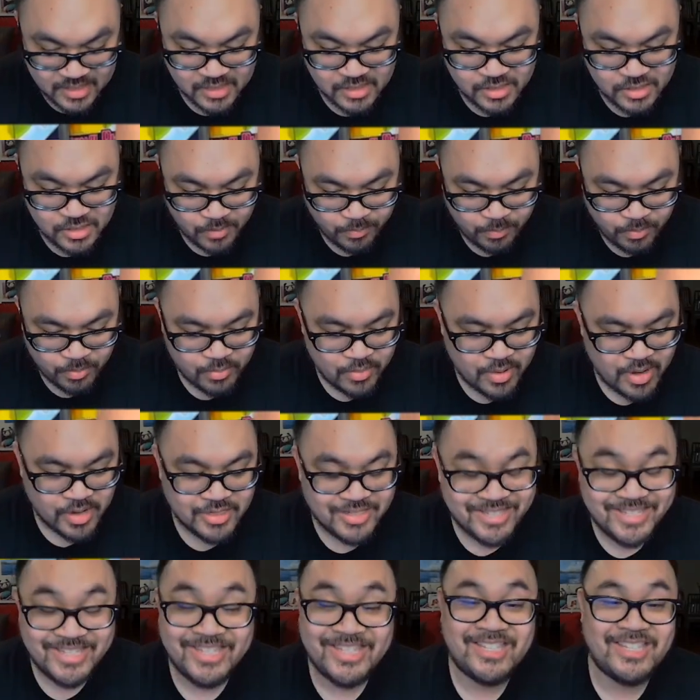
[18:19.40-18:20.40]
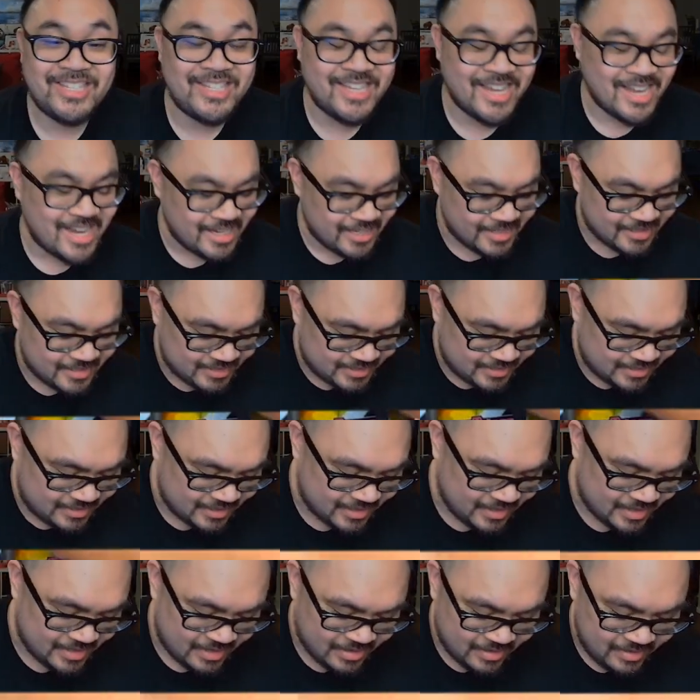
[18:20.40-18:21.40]
super rares, 6
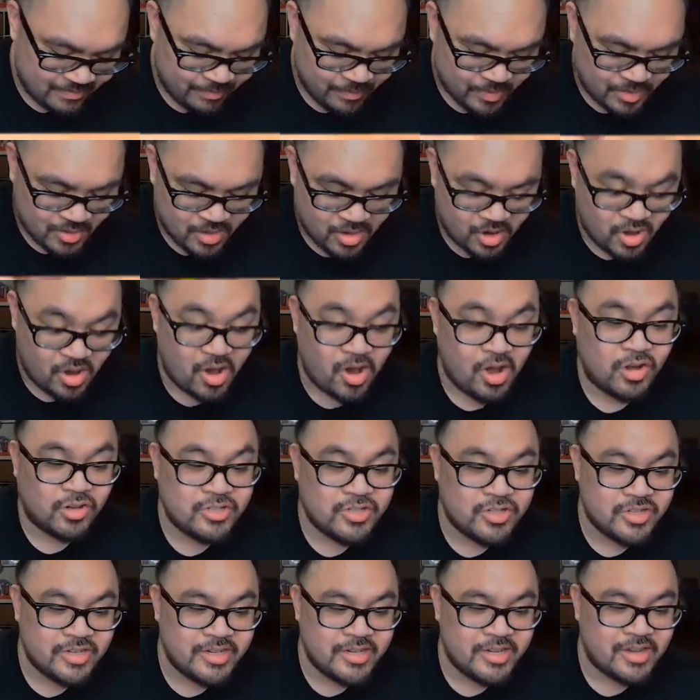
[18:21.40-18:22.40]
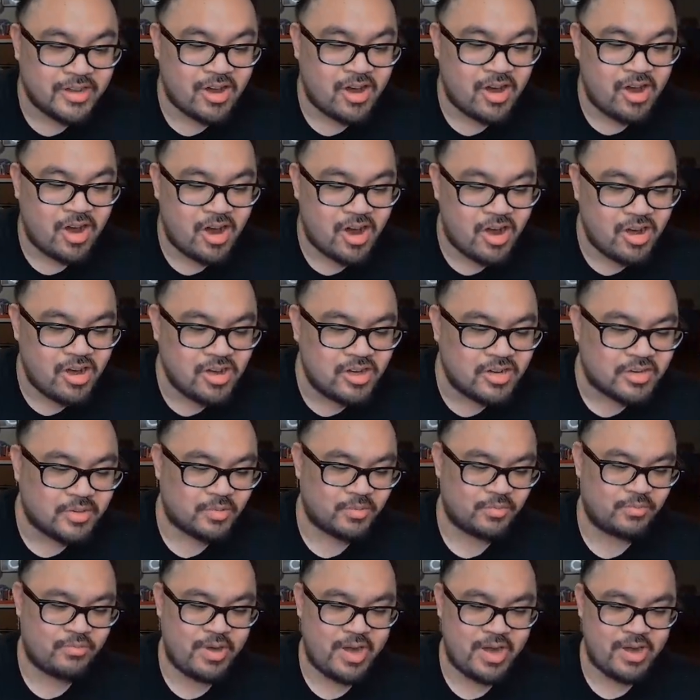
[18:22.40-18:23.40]
alternate art
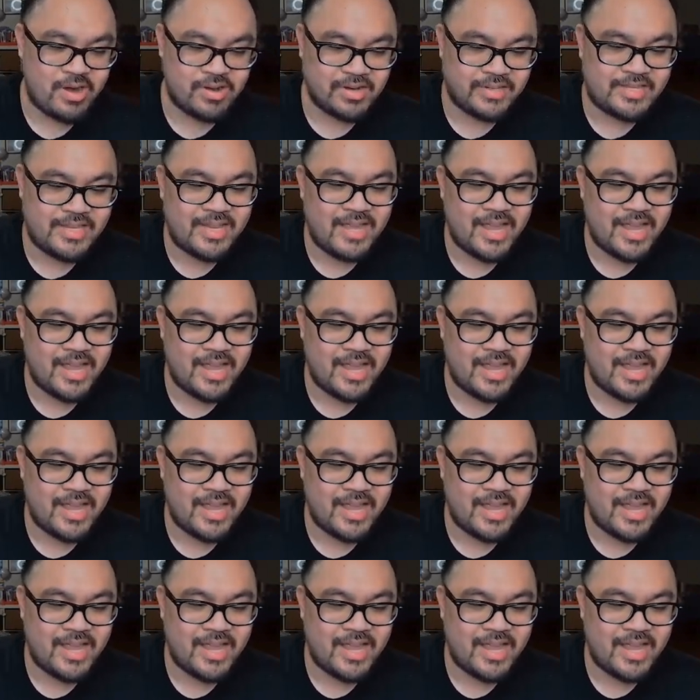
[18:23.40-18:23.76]
rares.